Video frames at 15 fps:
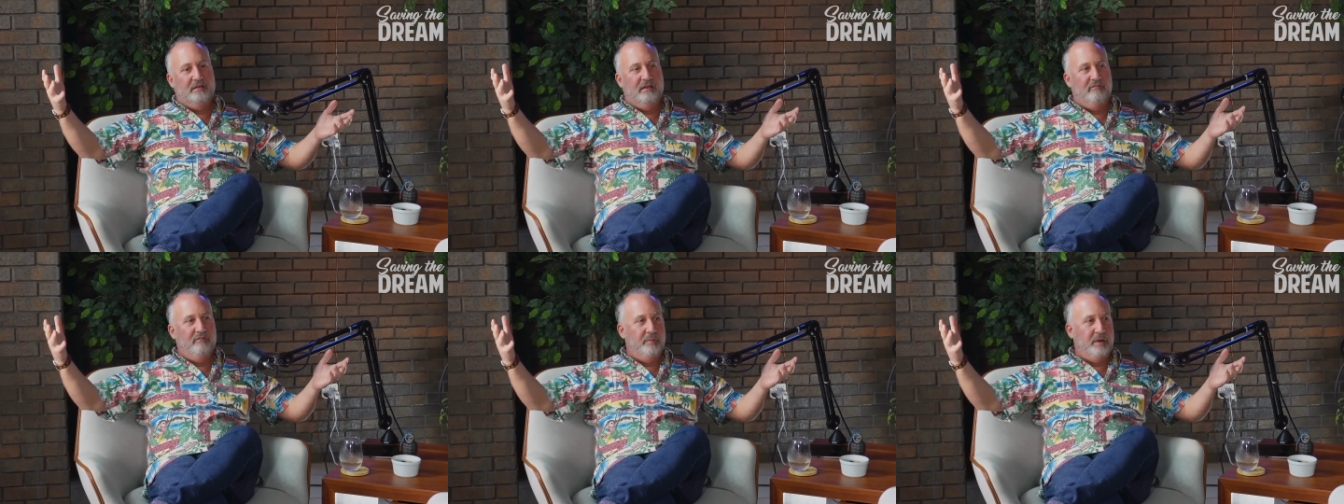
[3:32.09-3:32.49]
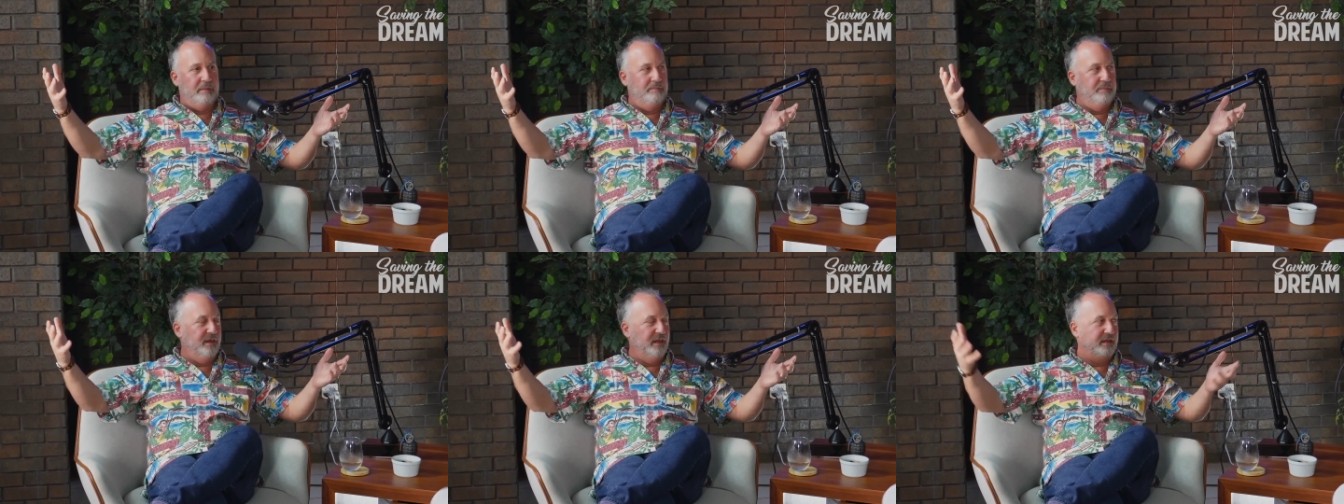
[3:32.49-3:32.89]

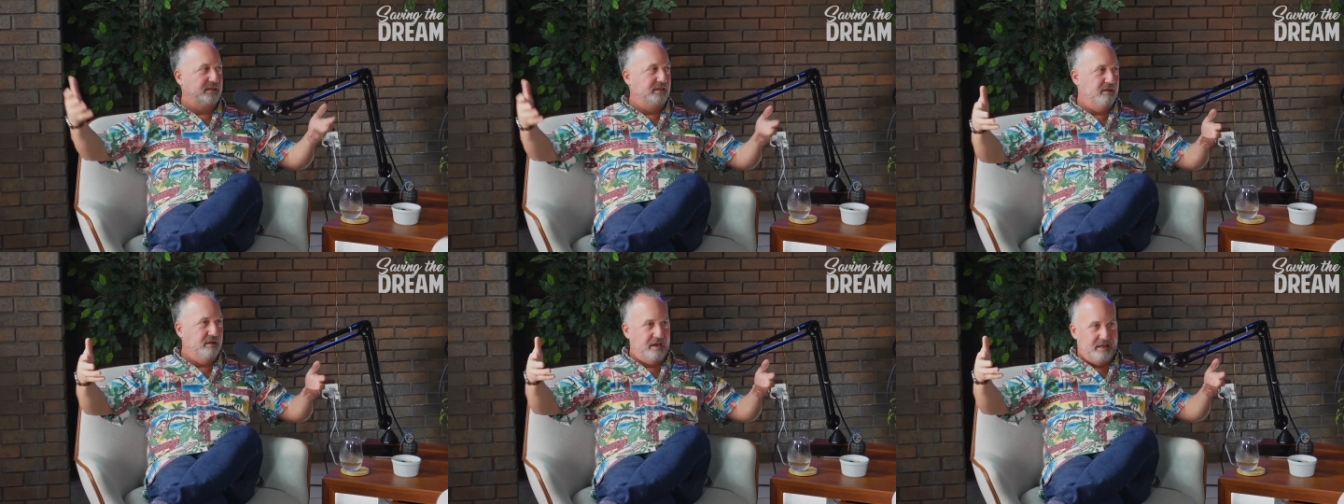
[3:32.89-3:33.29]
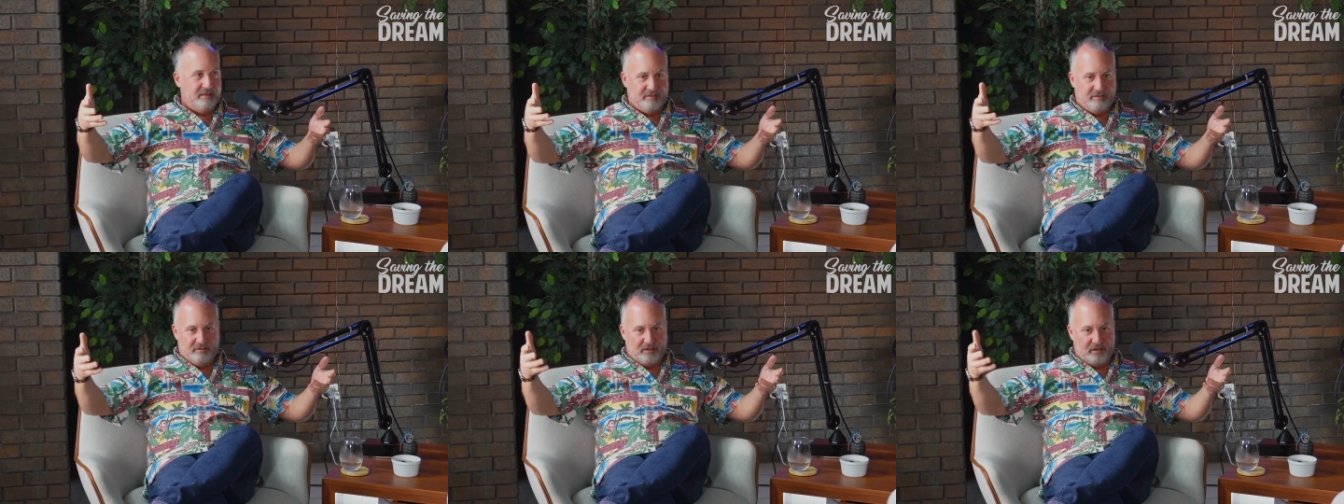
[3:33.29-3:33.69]
Everybody played their
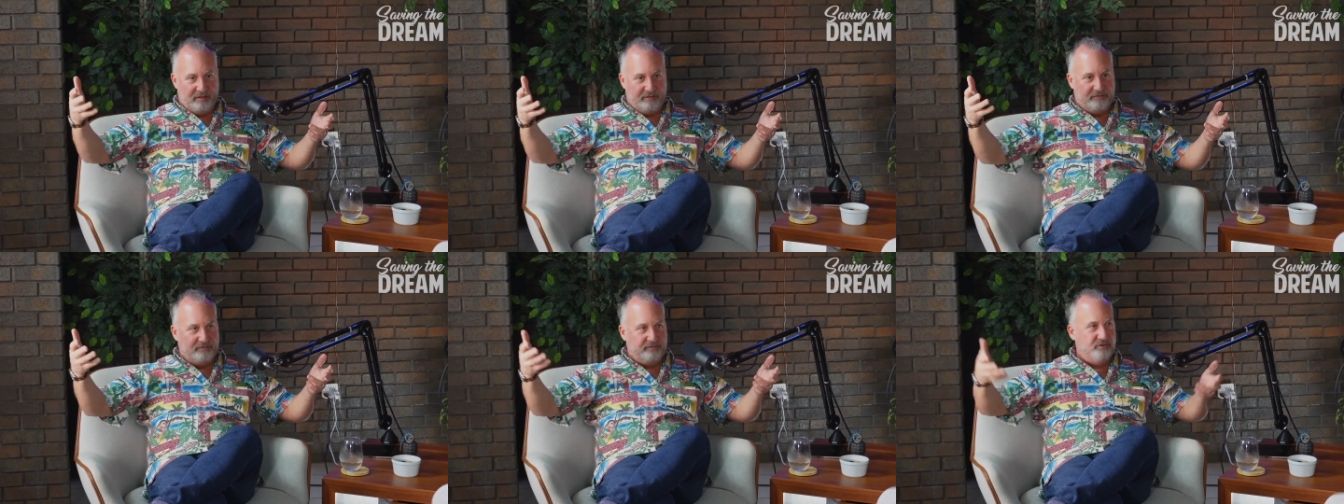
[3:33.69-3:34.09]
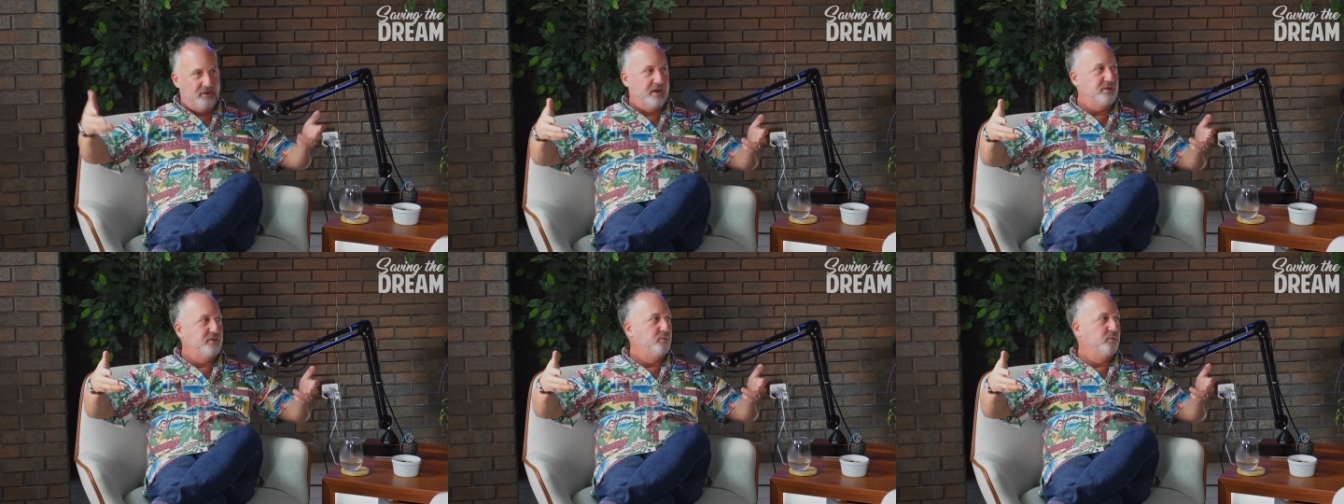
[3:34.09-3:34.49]
asses off,
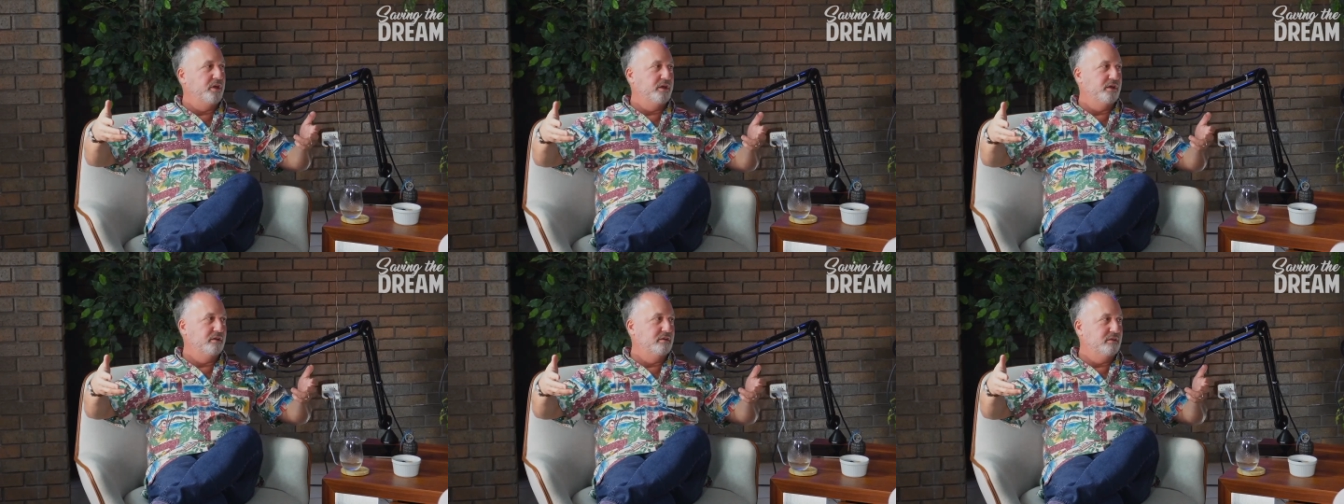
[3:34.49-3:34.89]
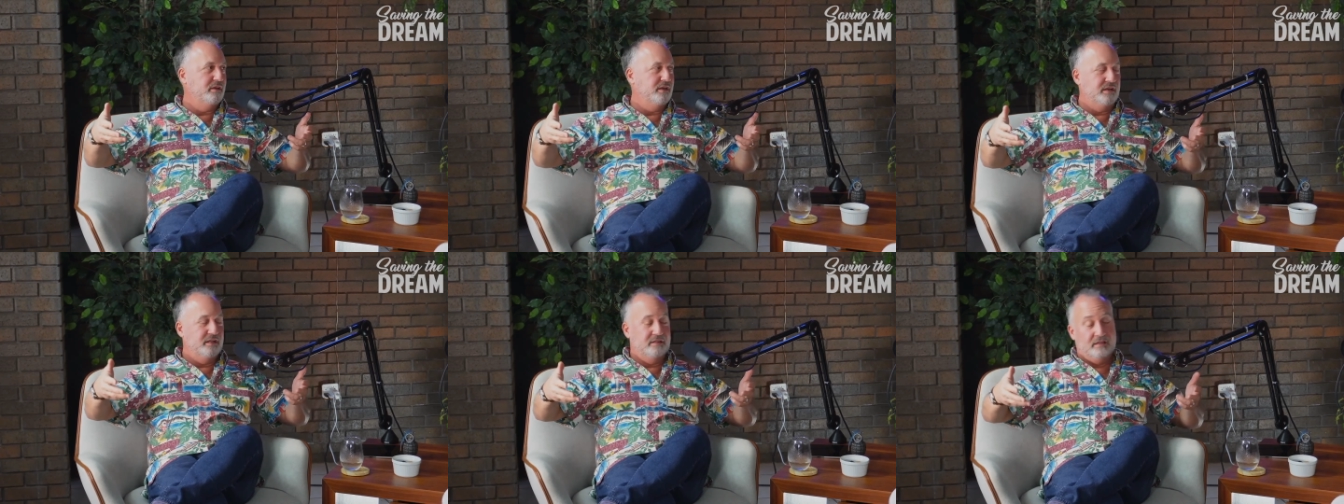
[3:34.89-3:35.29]
tried to win,
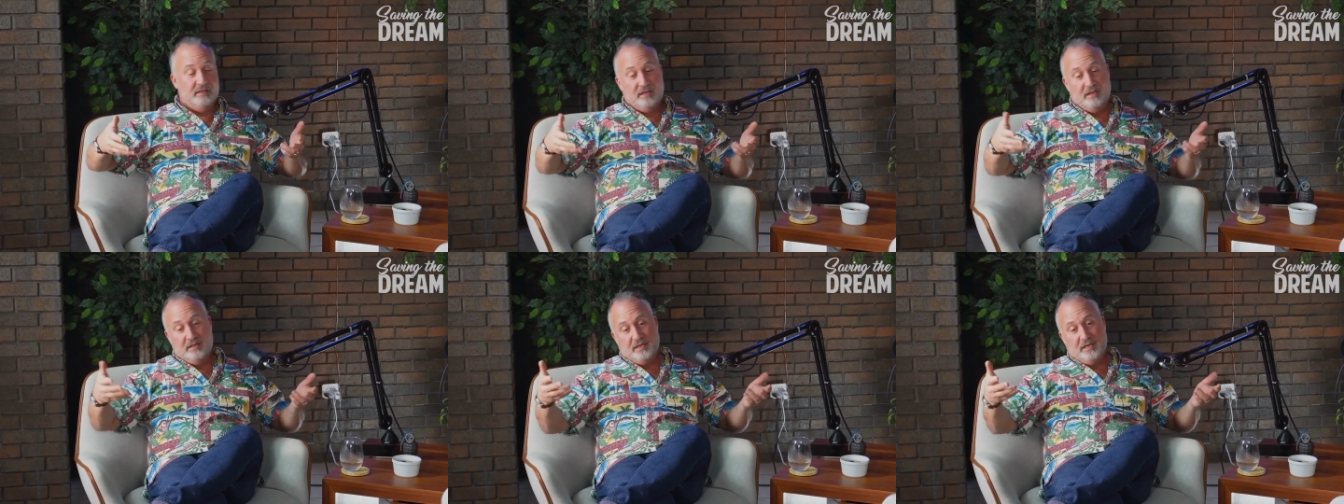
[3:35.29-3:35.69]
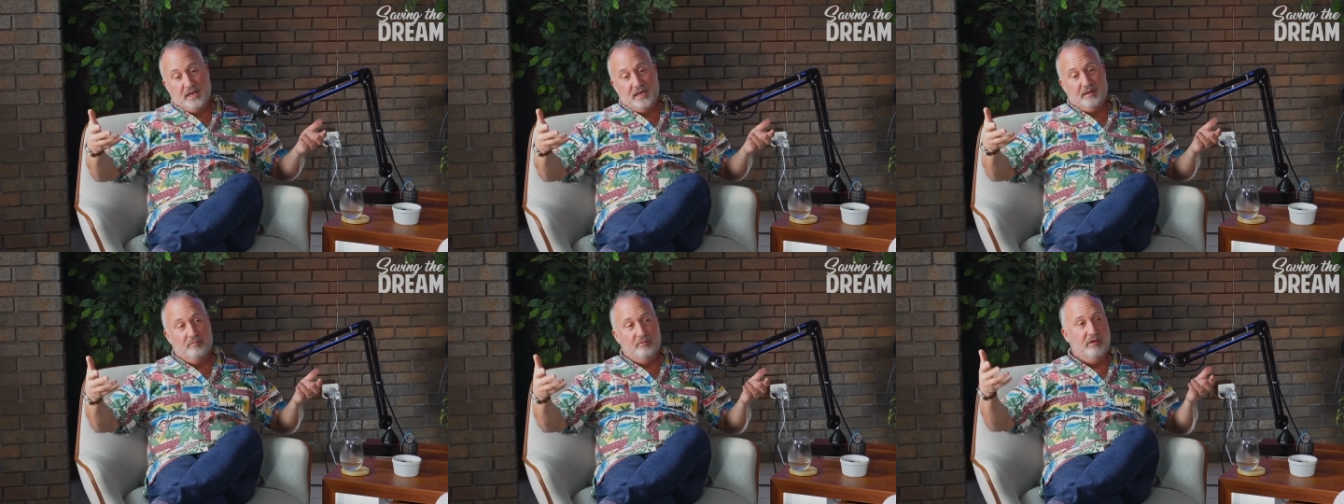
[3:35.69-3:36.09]
and at the end of the
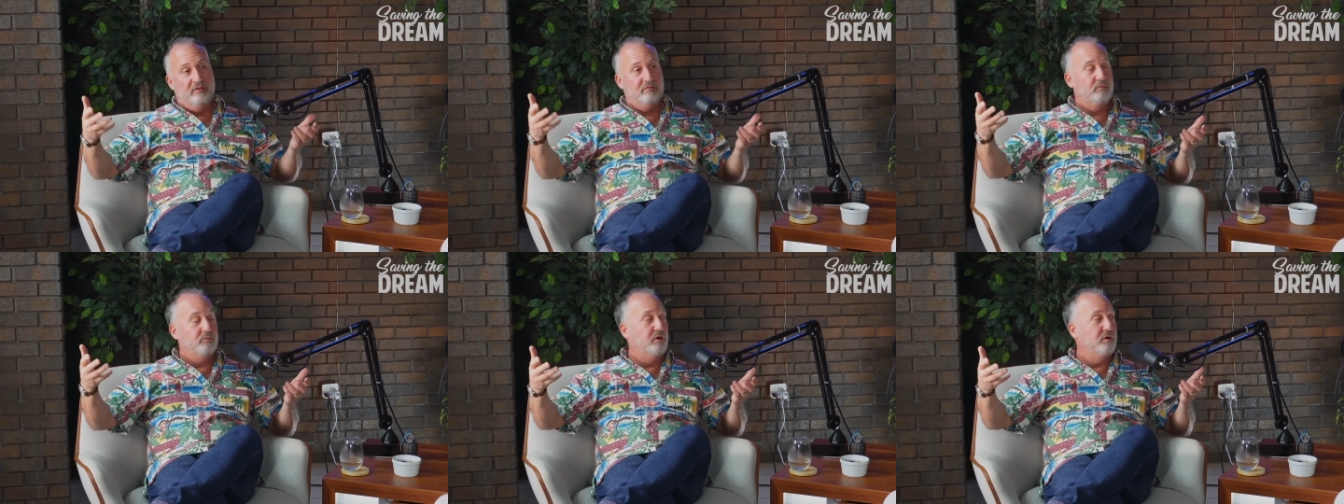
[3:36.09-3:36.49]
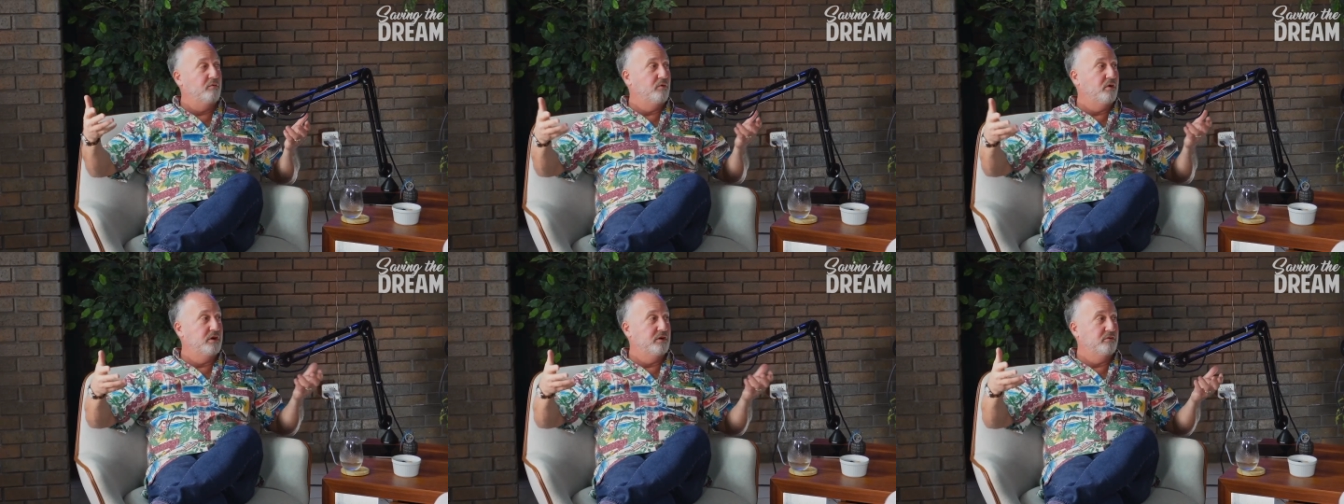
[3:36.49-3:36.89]
game, whoever
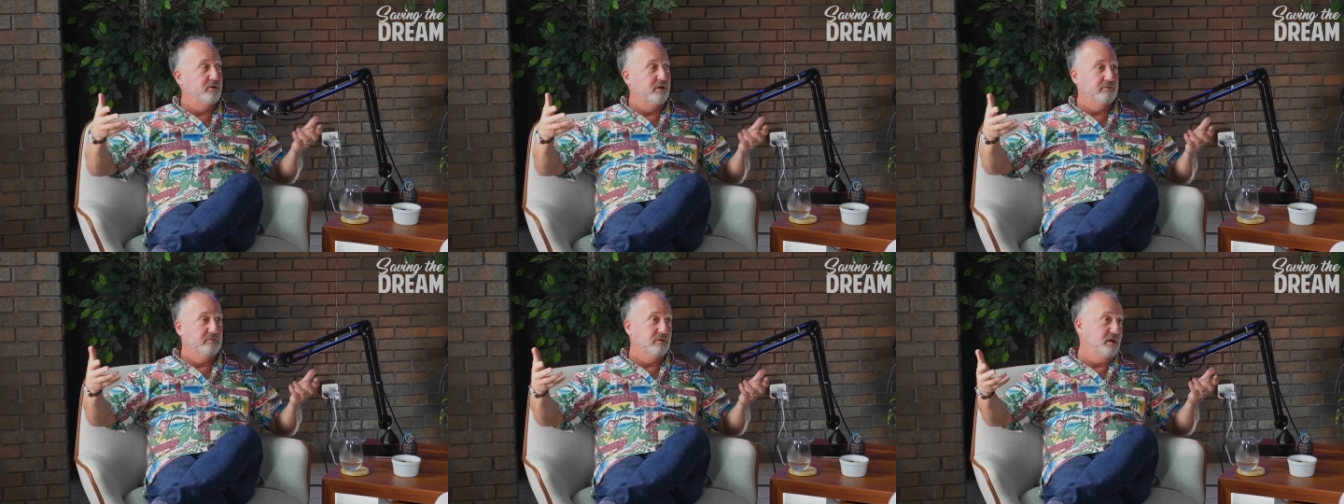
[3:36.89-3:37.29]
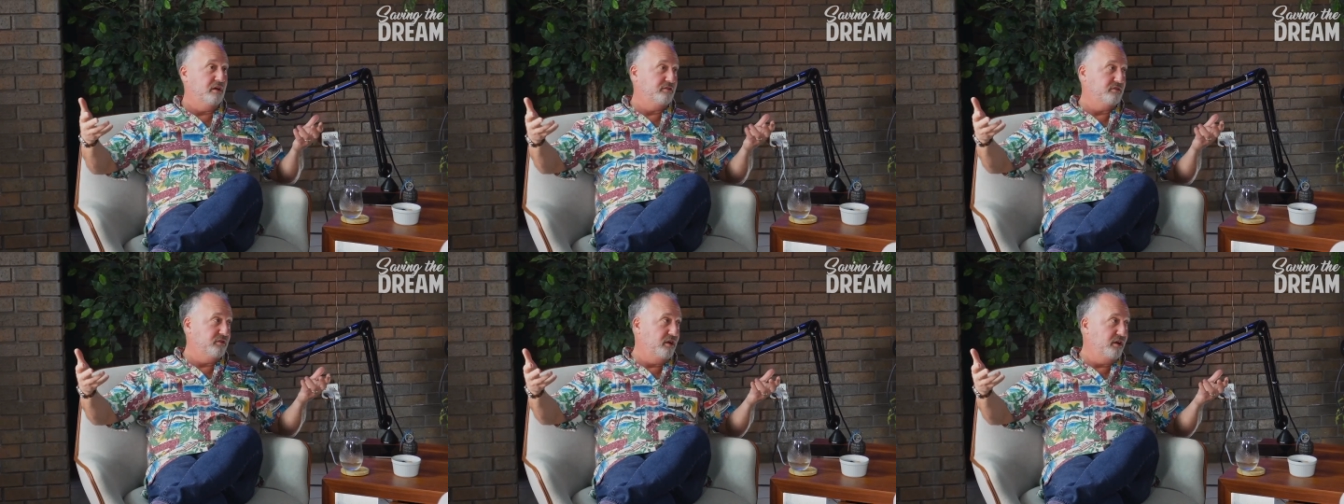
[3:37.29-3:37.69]
won, won, and whoever
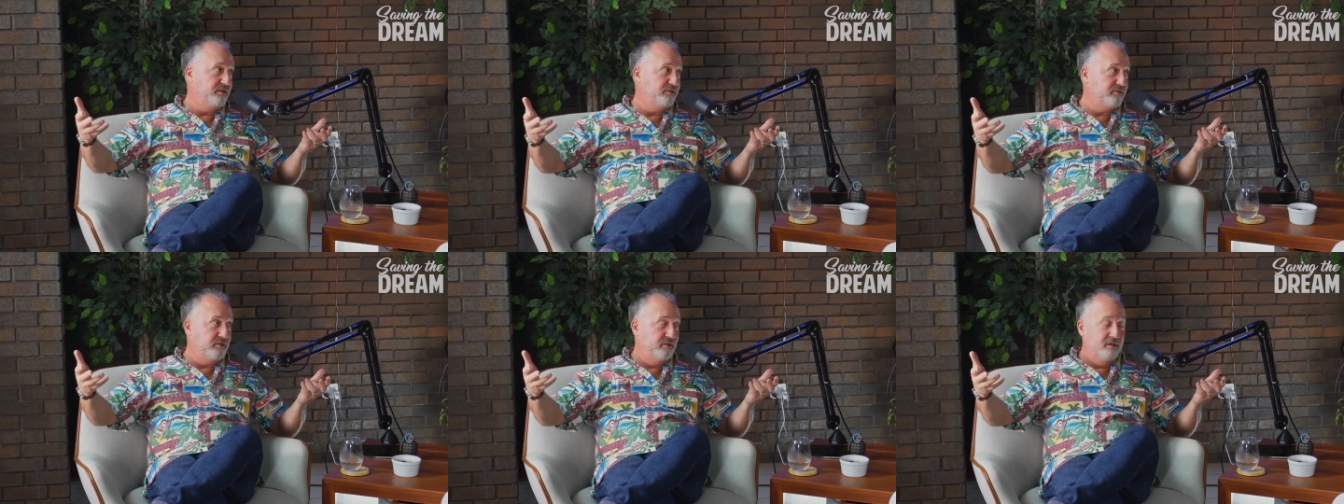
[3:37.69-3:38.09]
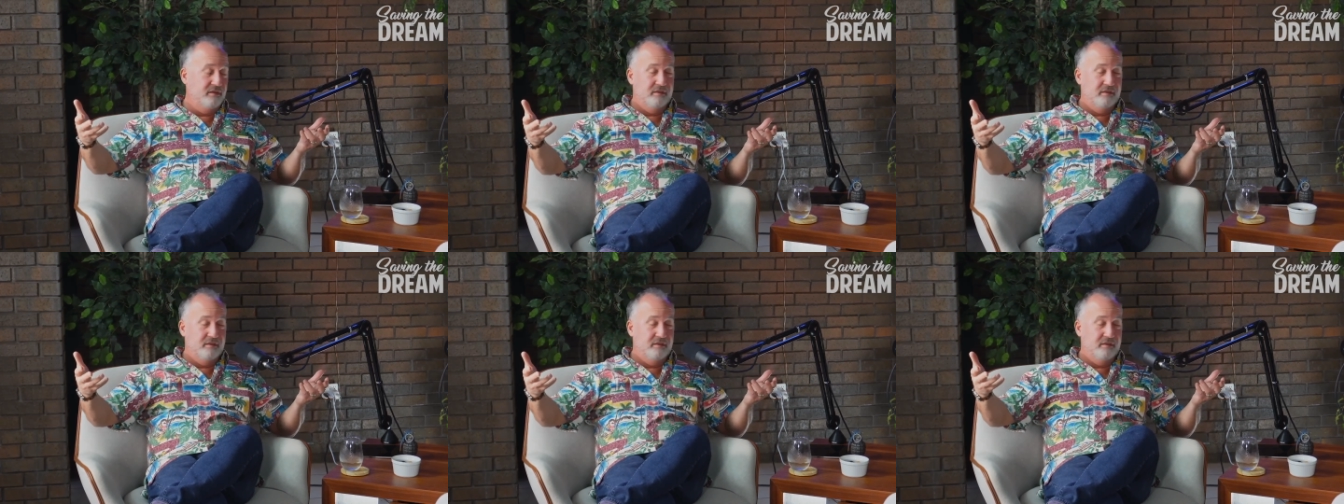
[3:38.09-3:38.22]
lost, lost.